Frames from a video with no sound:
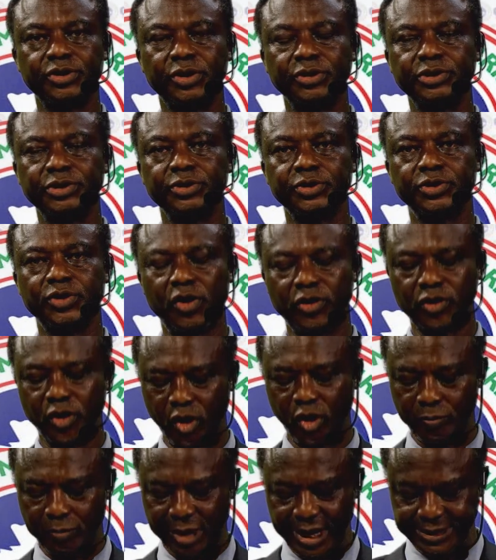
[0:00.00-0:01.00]
to God
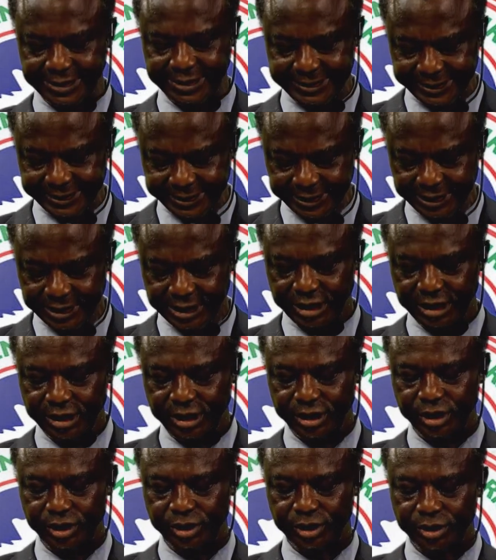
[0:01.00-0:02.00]
Almighty,
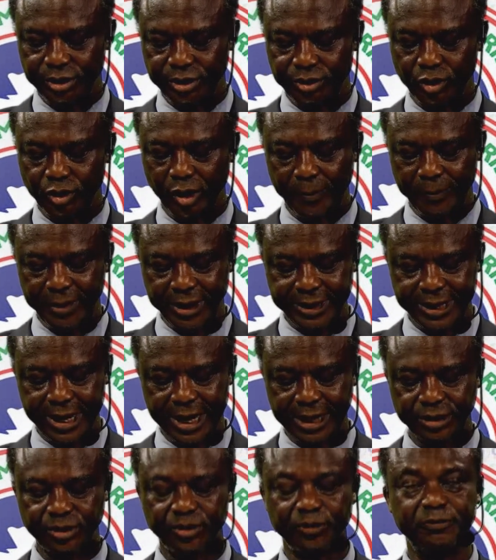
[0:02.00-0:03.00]
your maker,
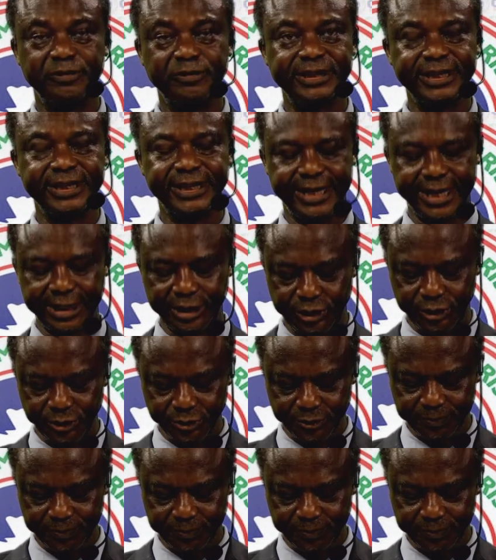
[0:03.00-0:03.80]
to vindicate you.